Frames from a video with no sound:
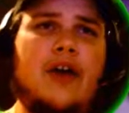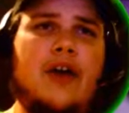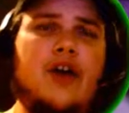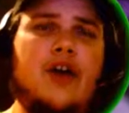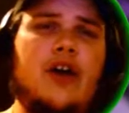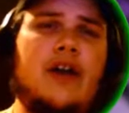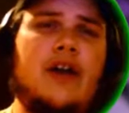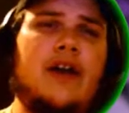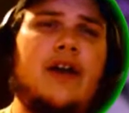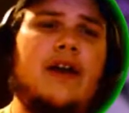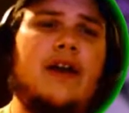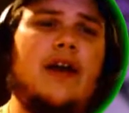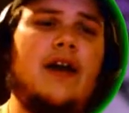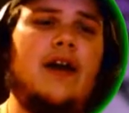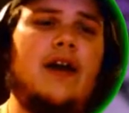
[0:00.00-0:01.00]
good
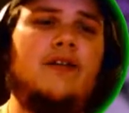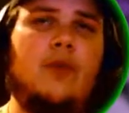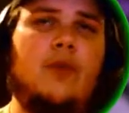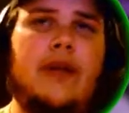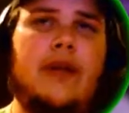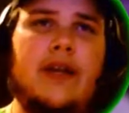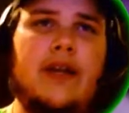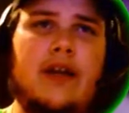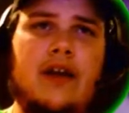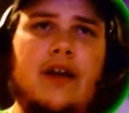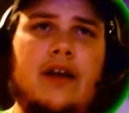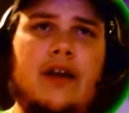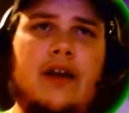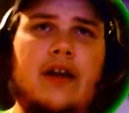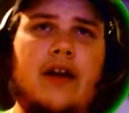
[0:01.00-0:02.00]
enough. We did
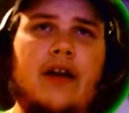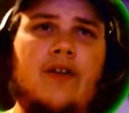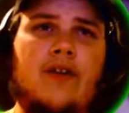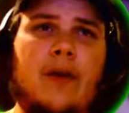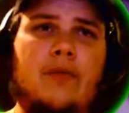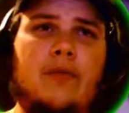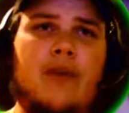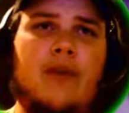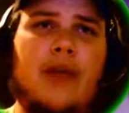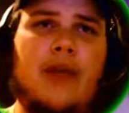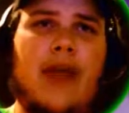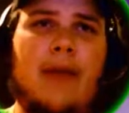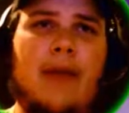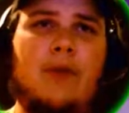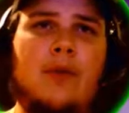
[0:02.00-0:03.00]
good enough. I'm really
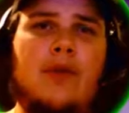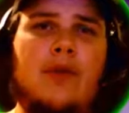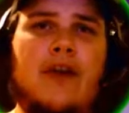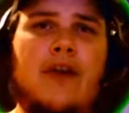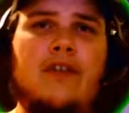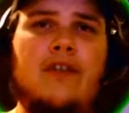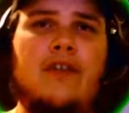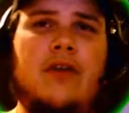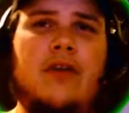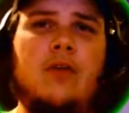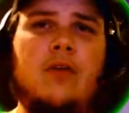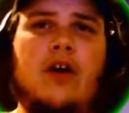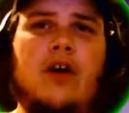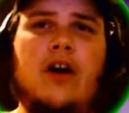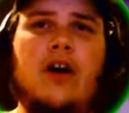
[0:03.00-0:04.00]
happy with how this team
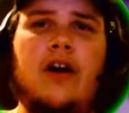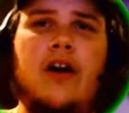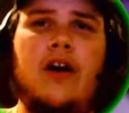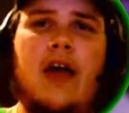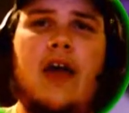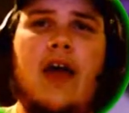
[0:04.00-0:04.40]
went on.